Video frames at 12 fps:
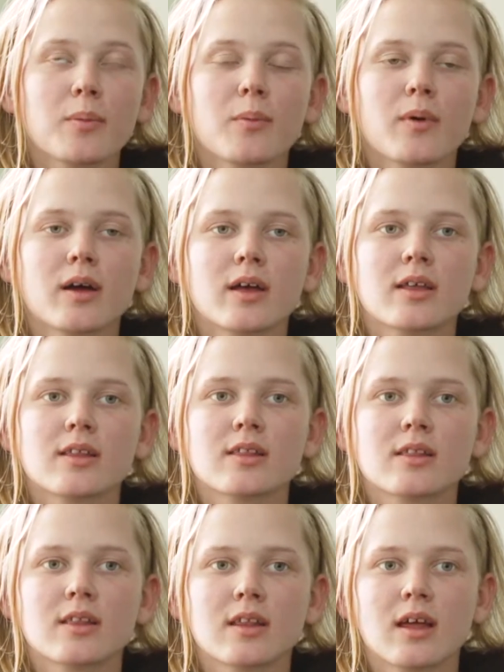was
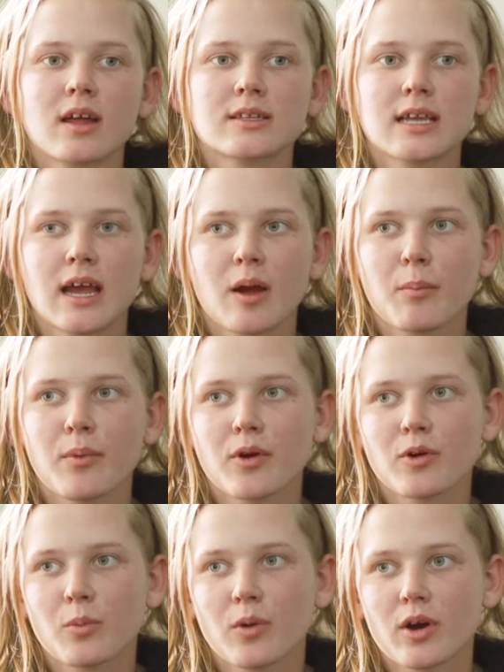a
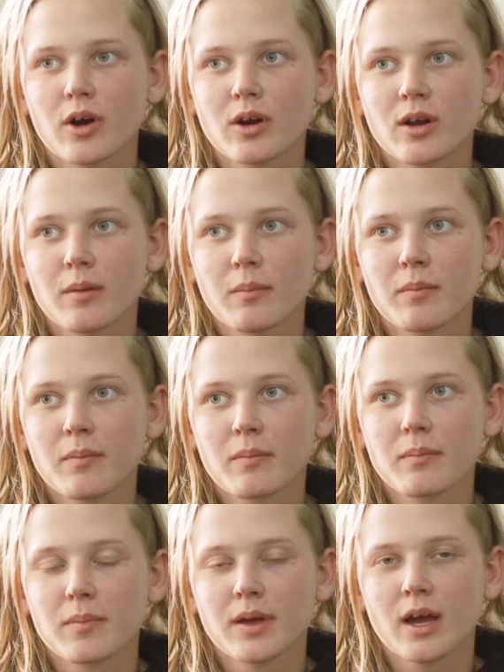tampered word
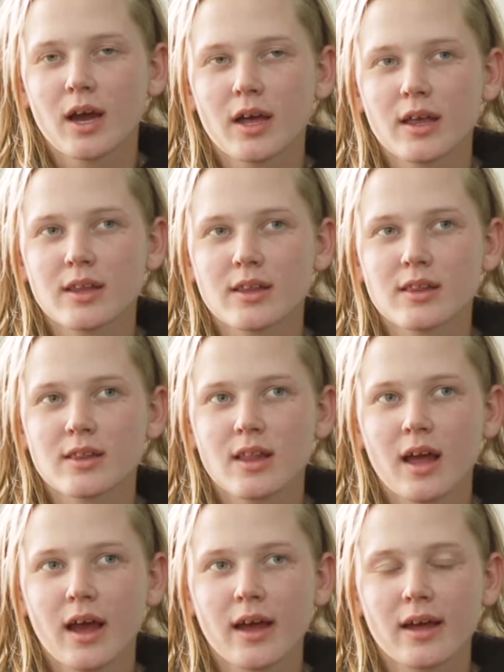because
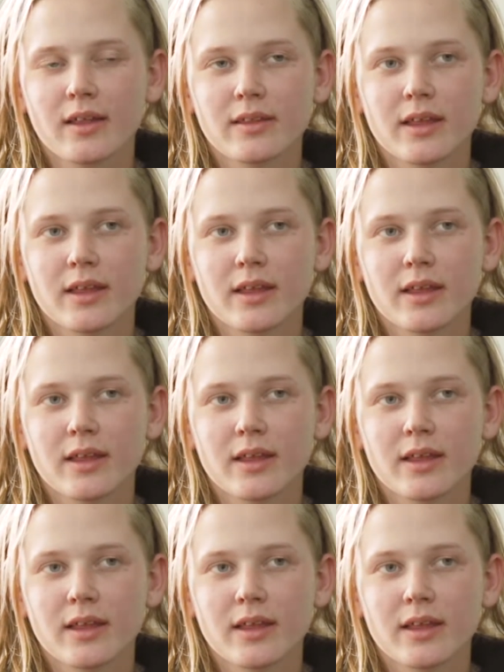I